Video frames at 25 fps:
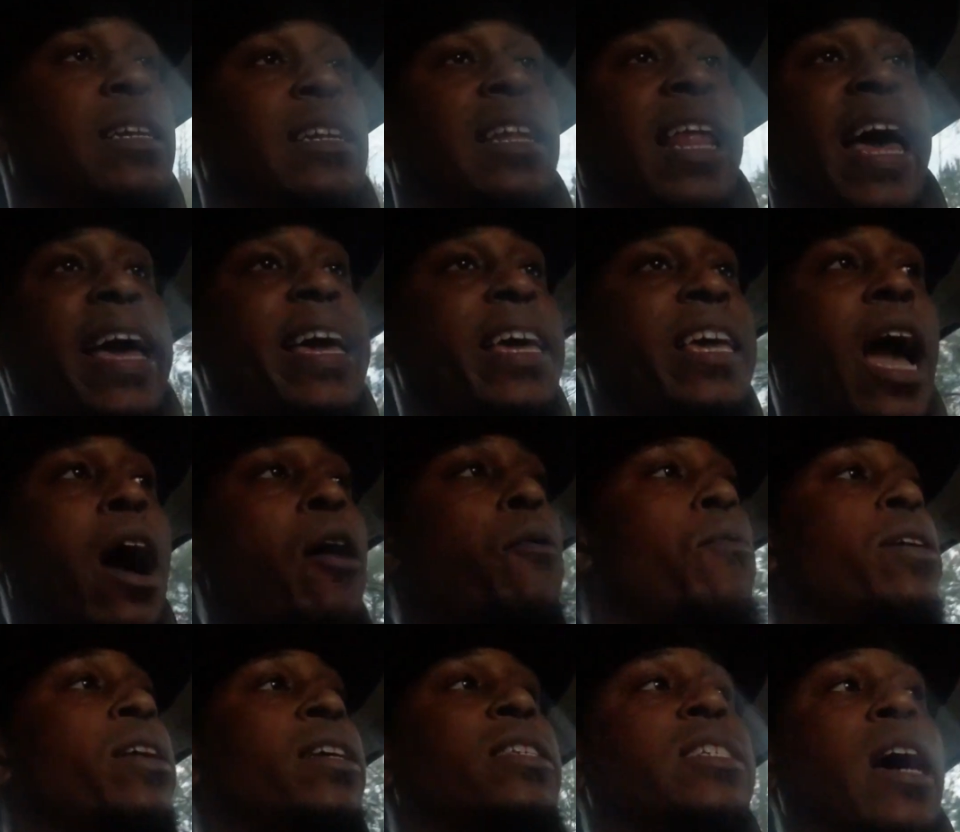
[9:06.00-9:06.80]
Like,
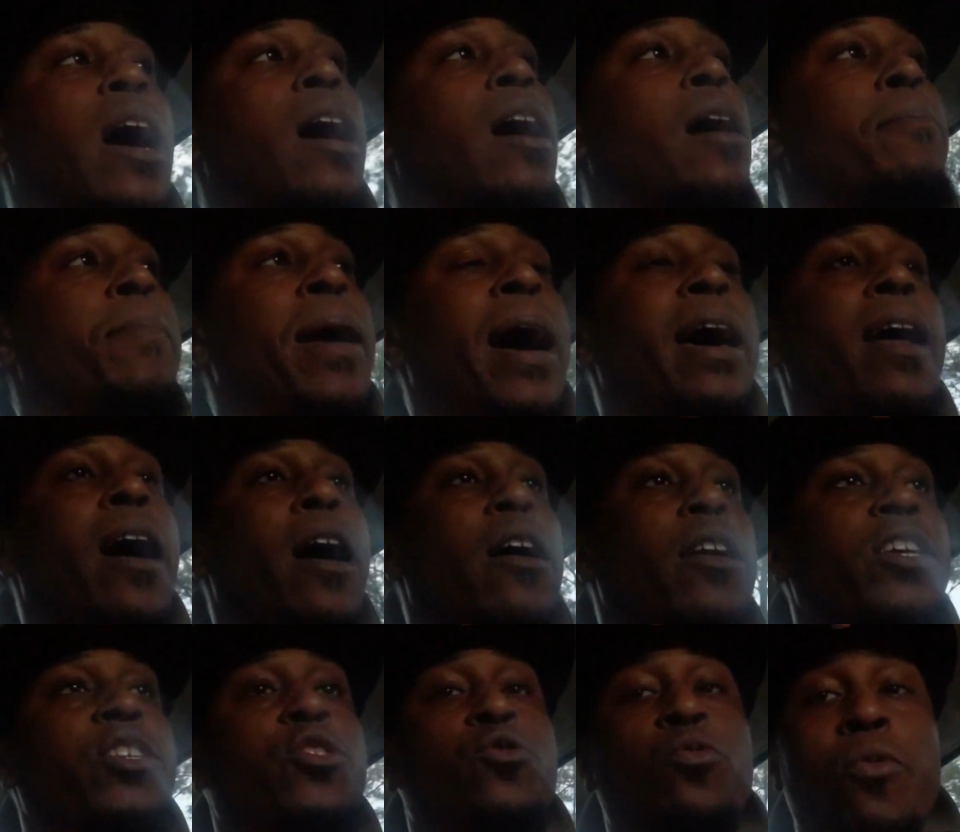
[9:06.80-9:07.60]
y'all want to talk about
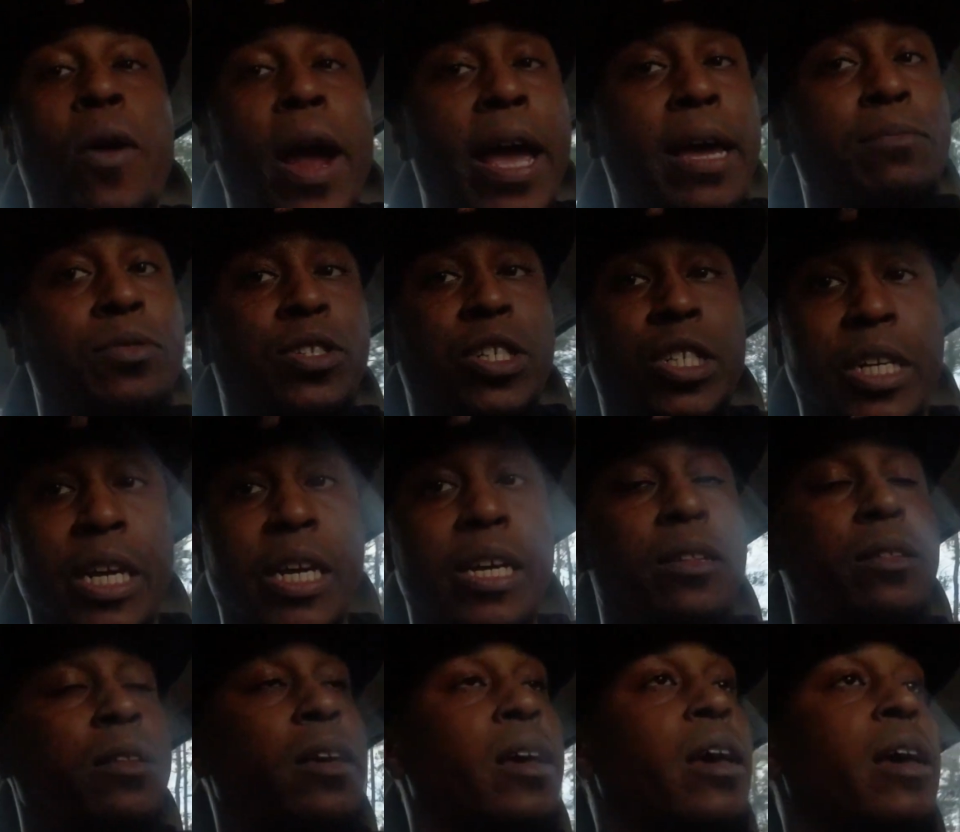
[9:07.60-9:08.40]
all this rape
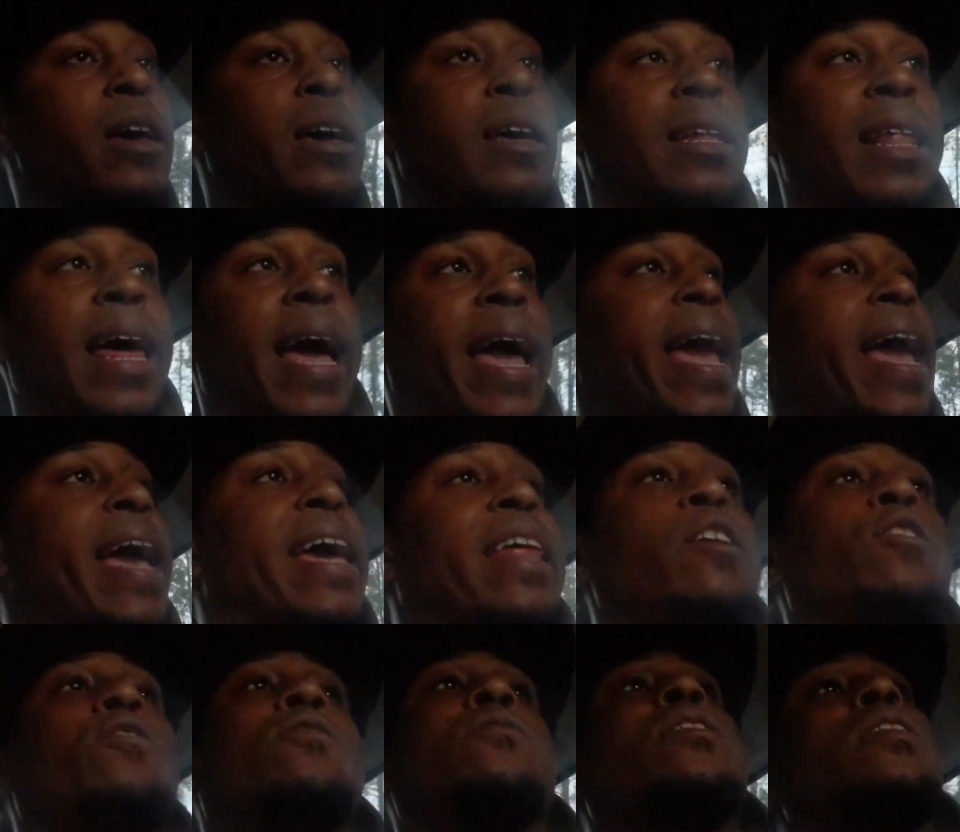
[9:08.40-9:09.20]
shit. Like,
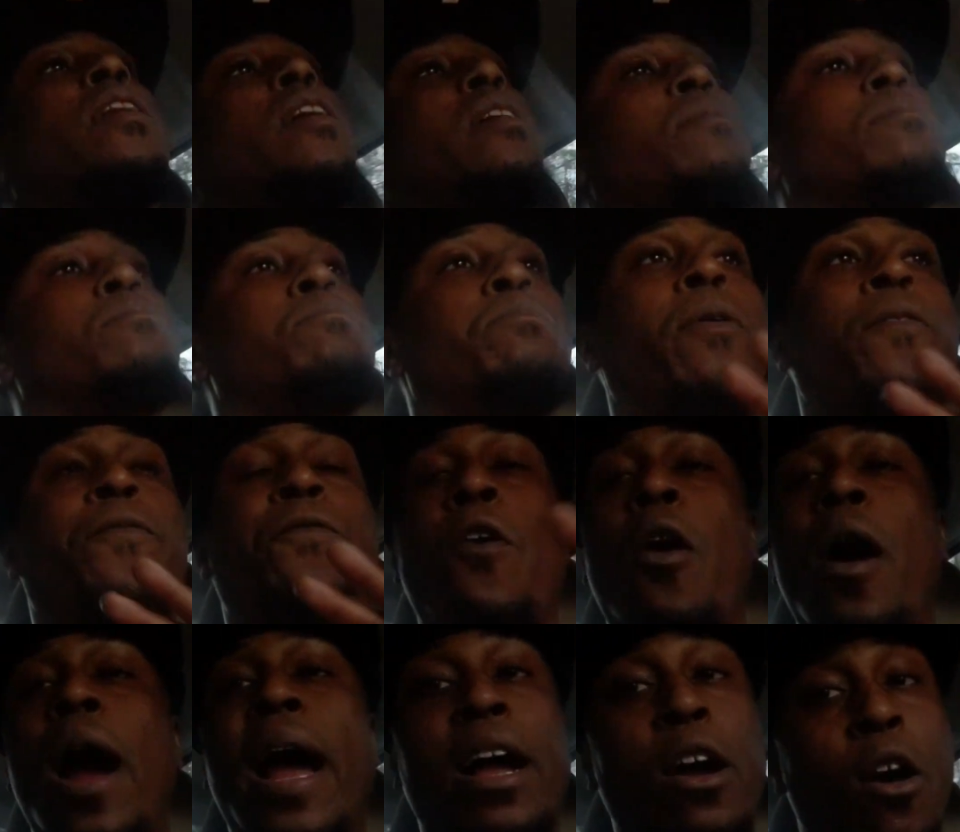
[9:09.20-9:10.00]
and
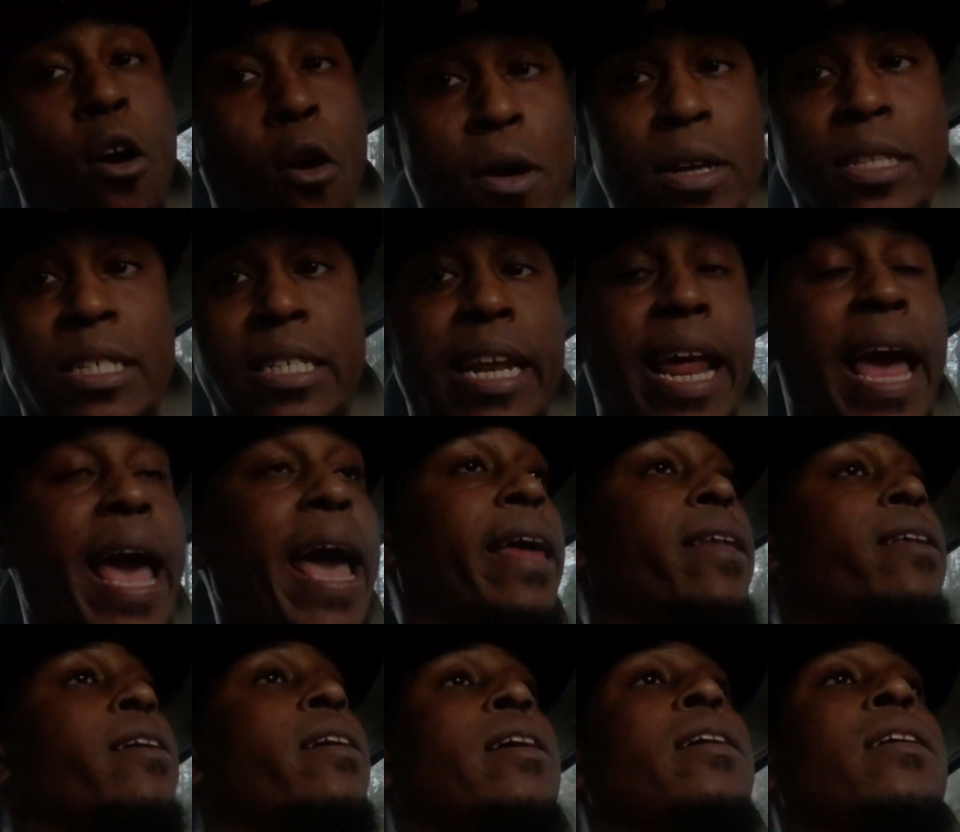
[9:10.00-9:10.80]
before I go into
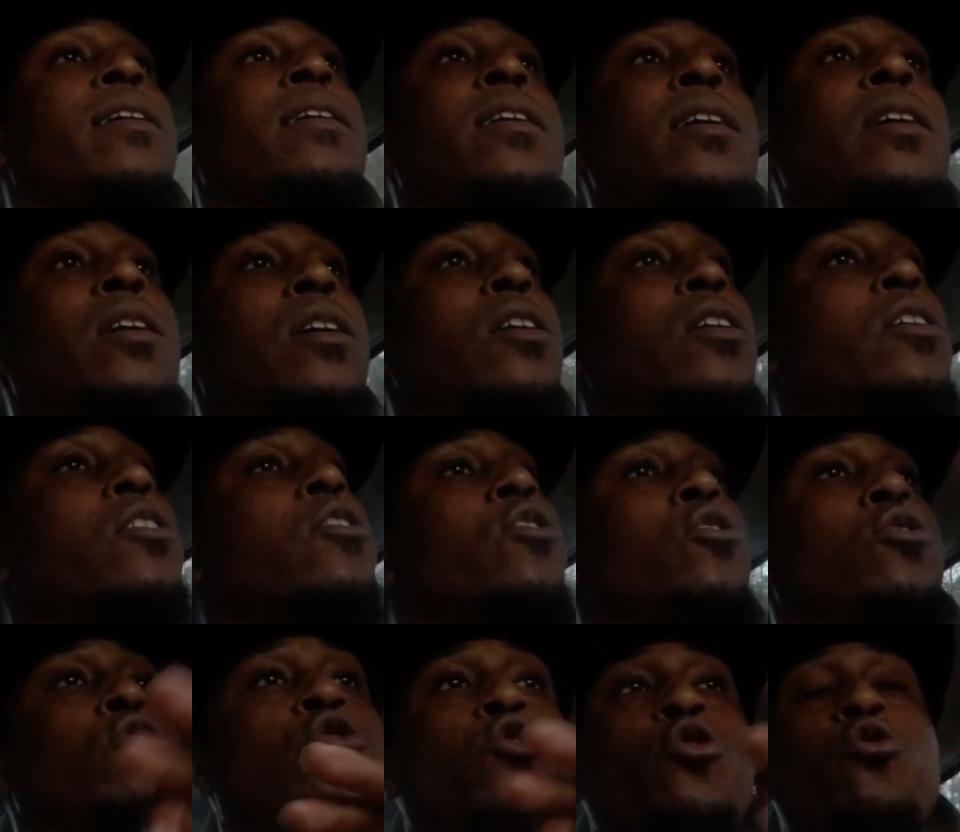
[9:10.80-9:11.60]
that,
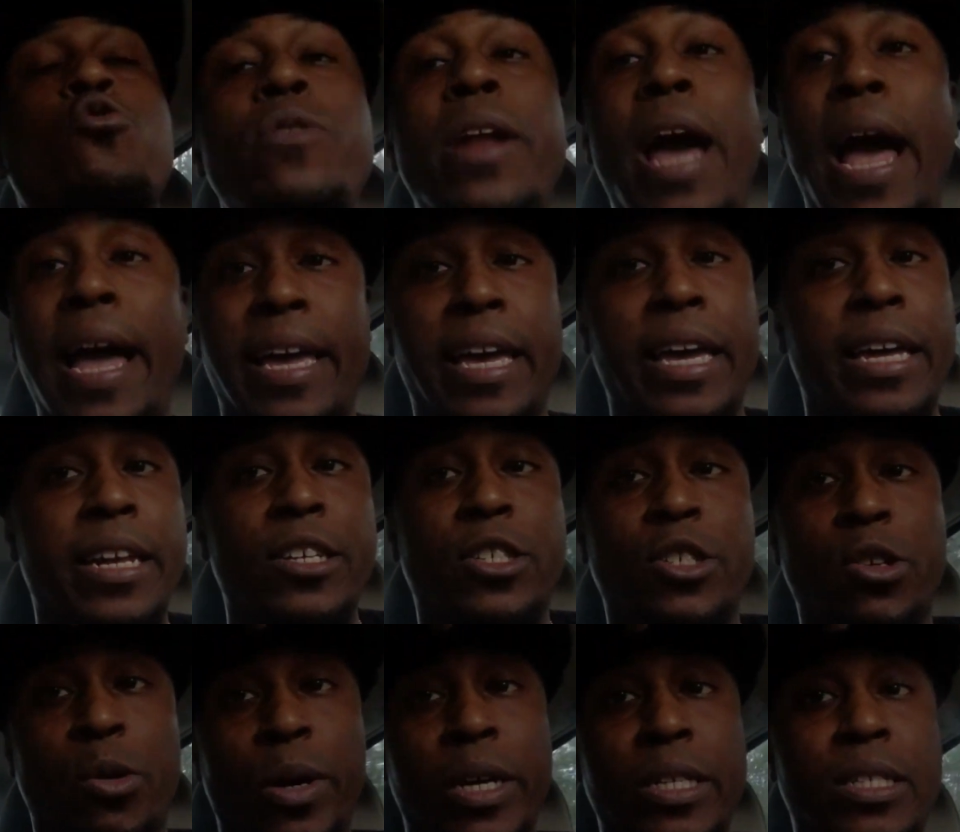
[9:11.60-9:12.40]
do not get
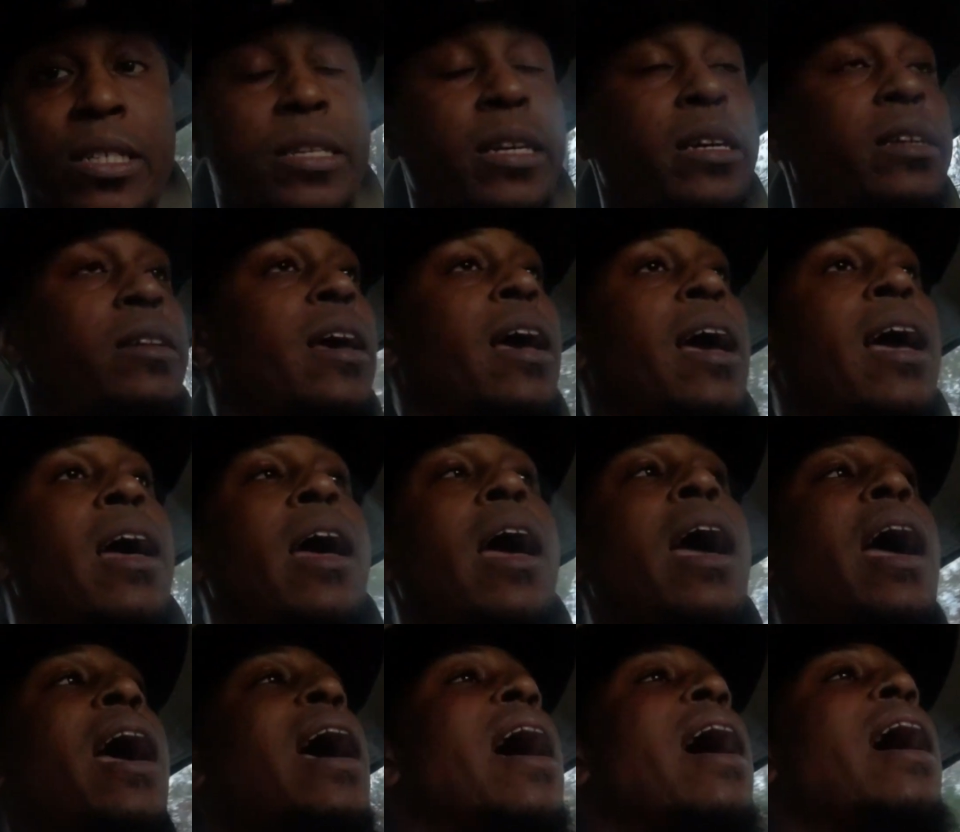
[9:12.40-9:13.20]
it twisted.
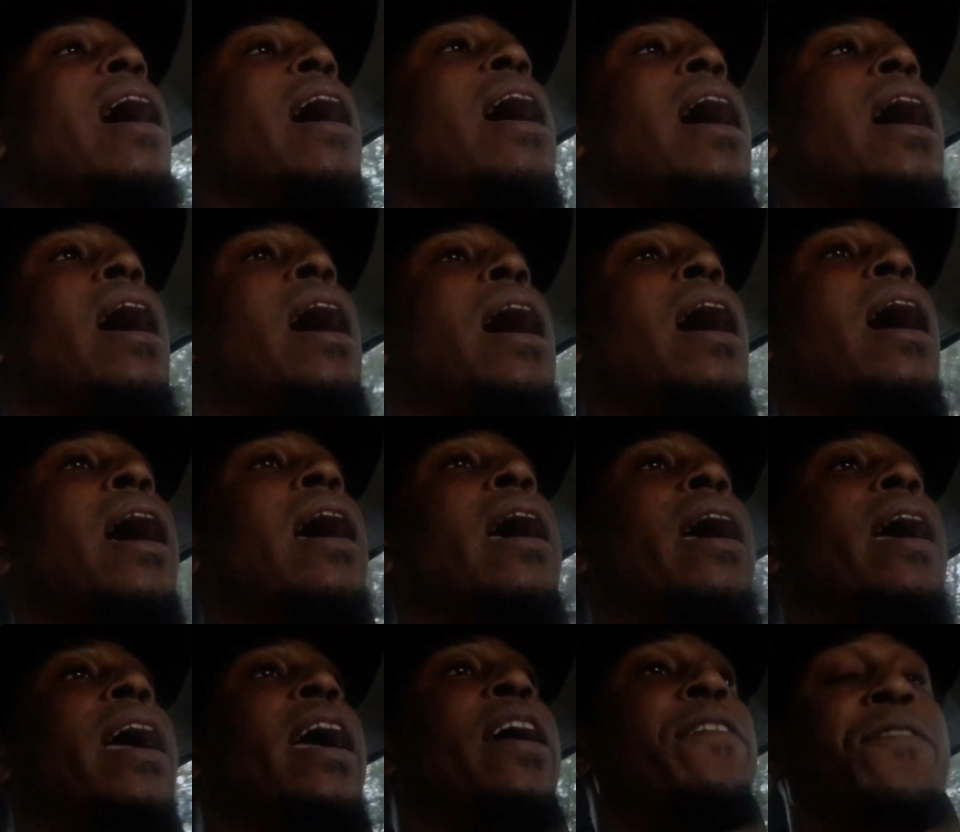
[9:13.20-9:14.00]

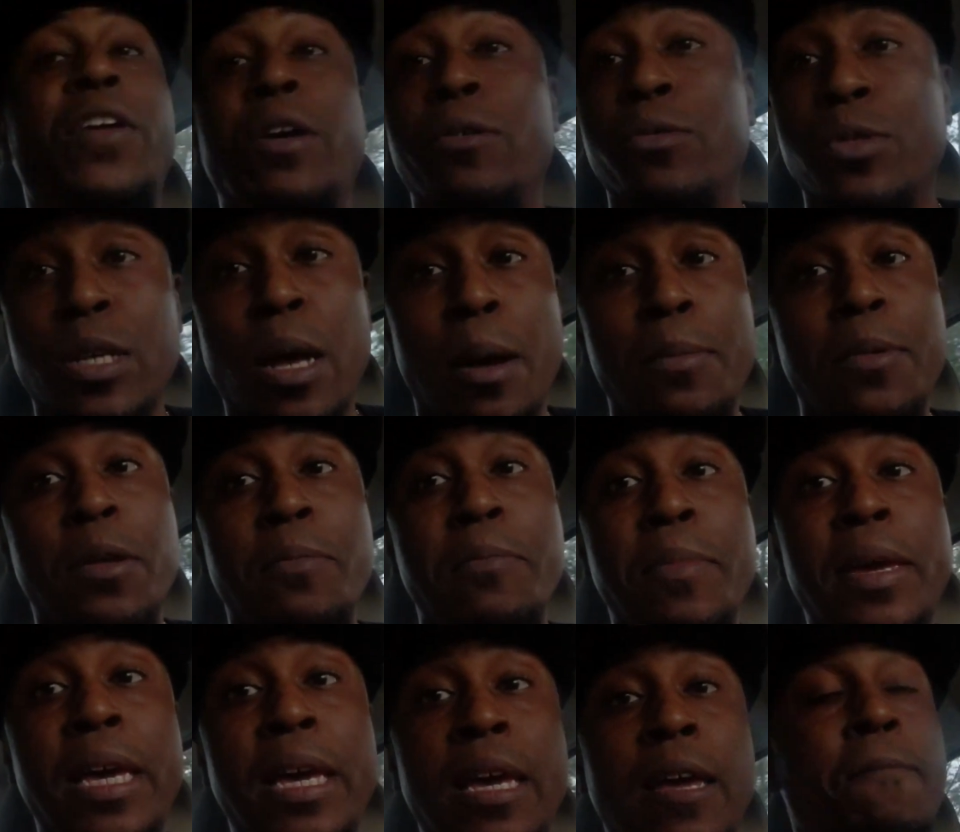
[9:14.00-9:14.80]
If it was up to
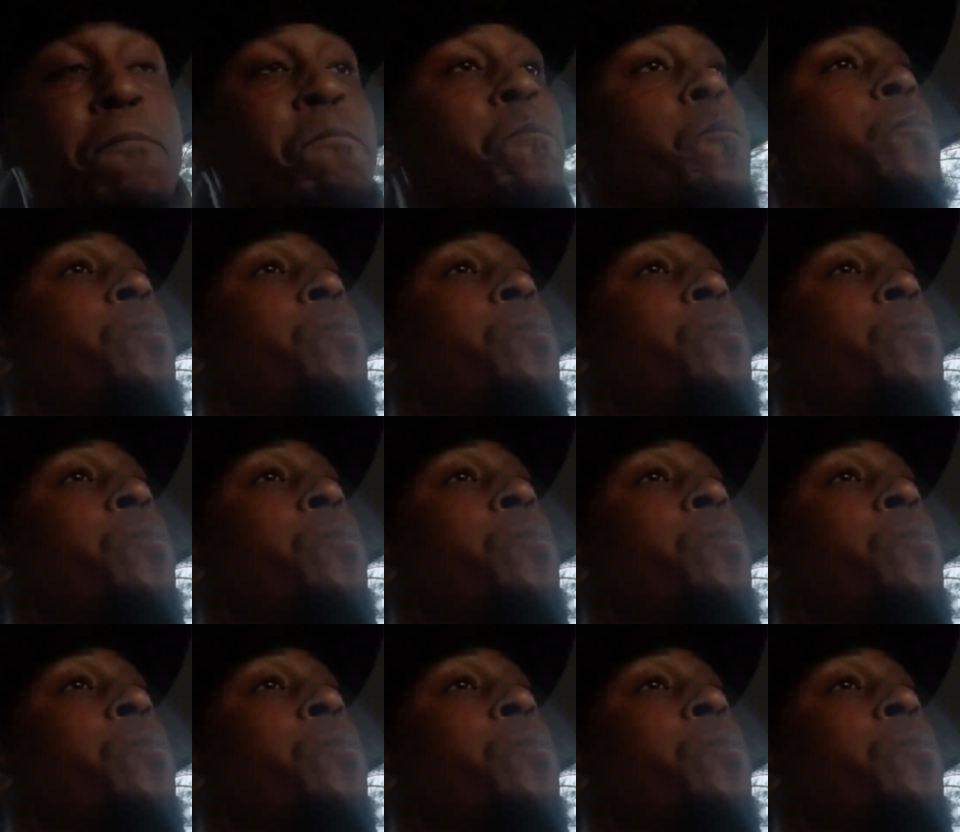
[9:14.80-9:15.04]
me,